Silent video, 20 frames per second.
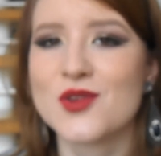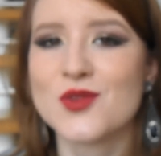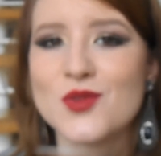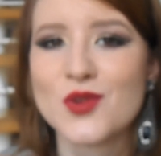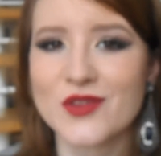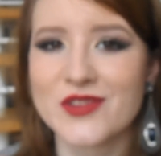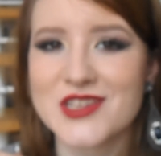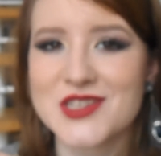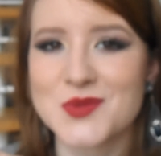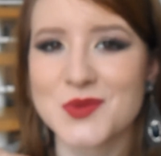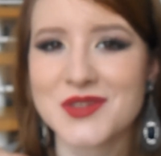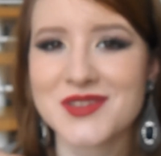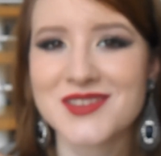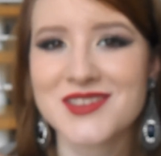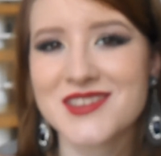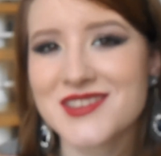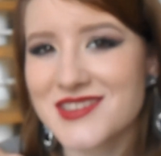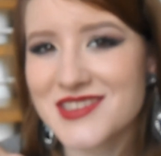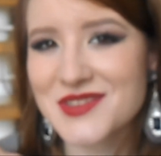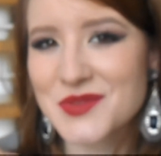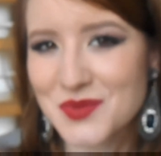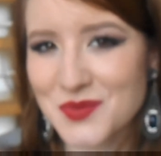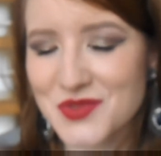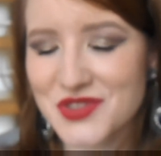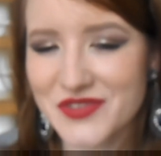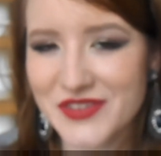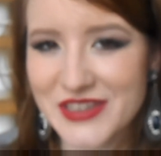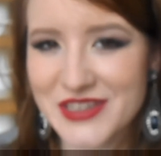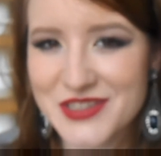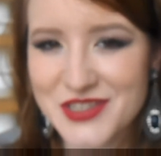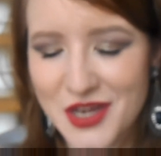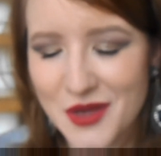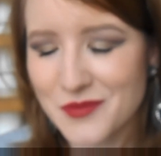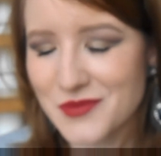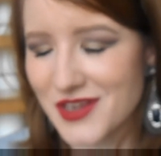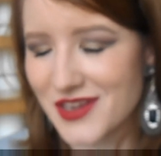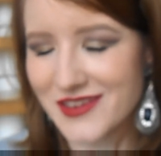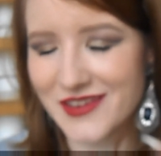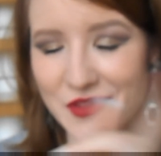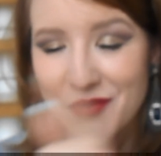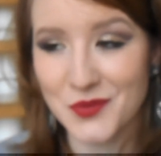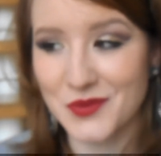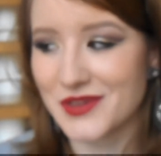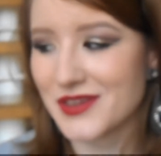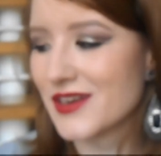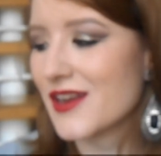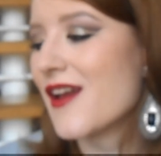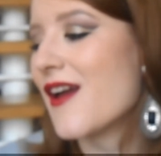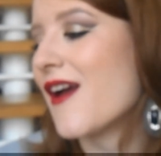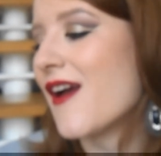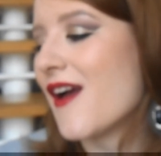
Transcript: not this one because this one was finished up, another one.